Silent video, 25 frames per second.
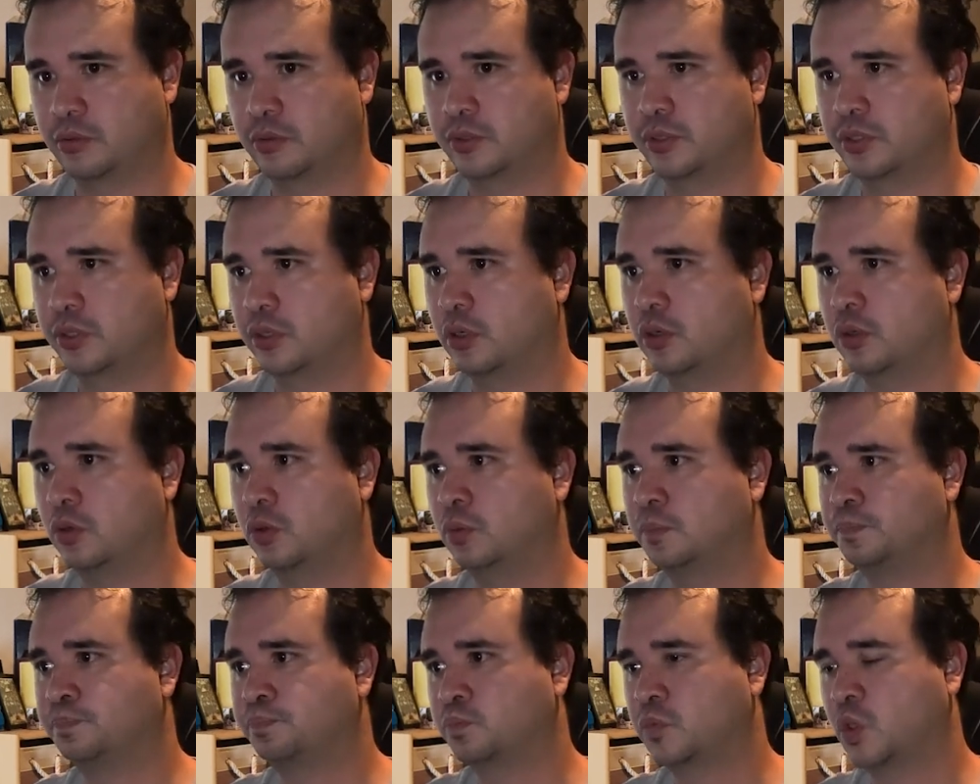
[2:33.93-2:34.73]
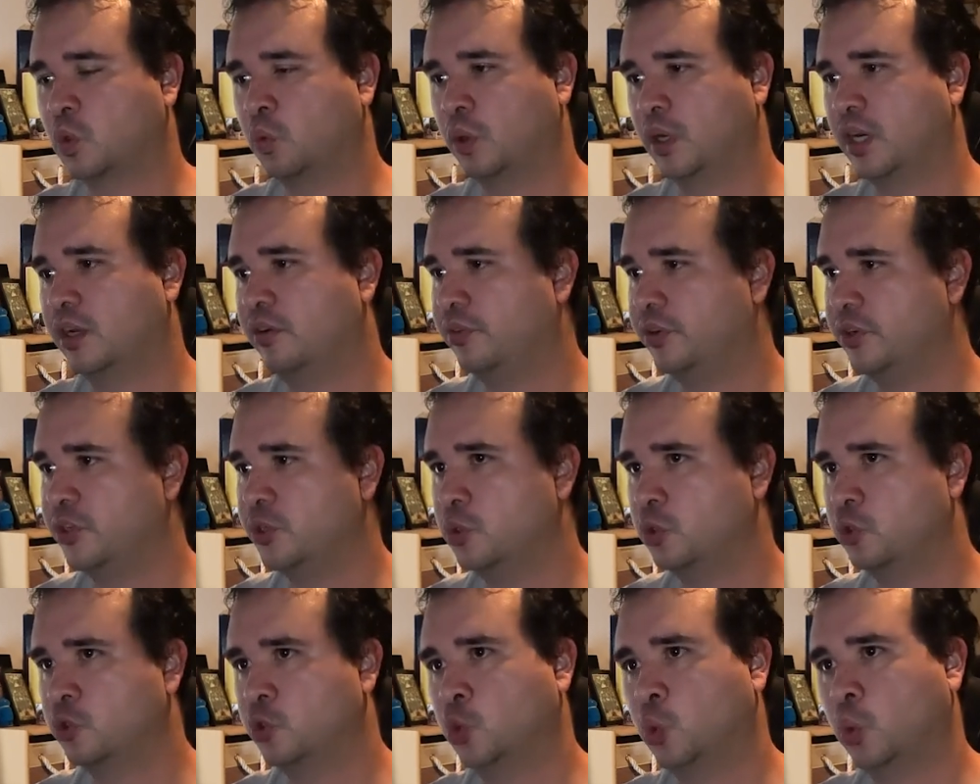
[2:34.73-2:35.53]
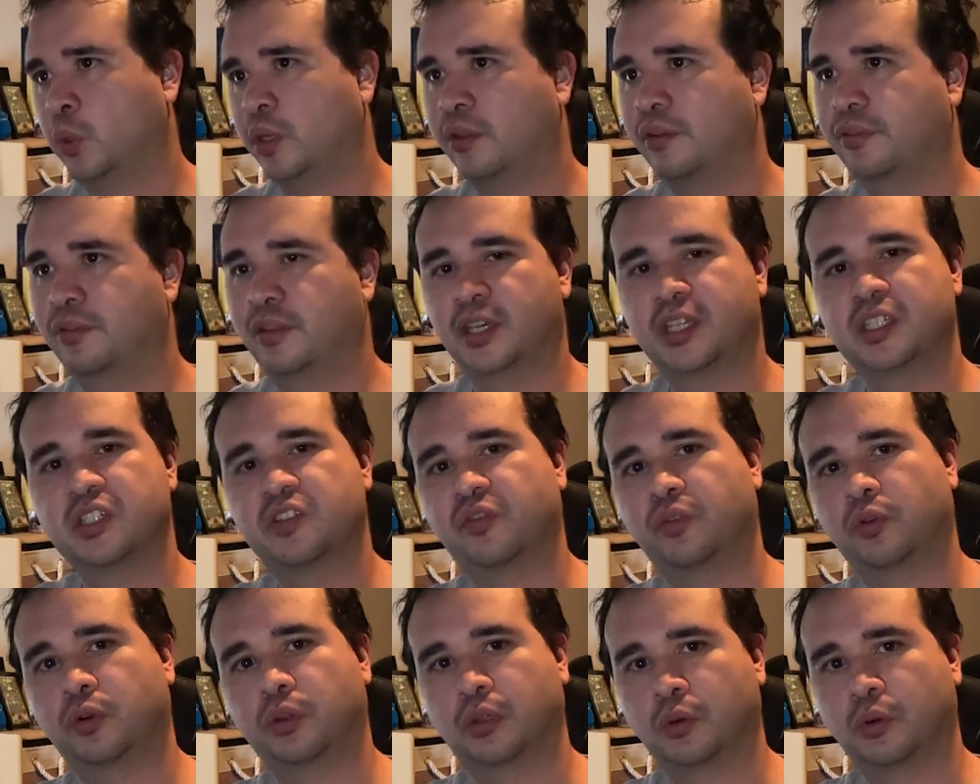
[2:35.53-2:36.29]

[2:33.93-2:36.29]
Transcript: So whenever you're doing things for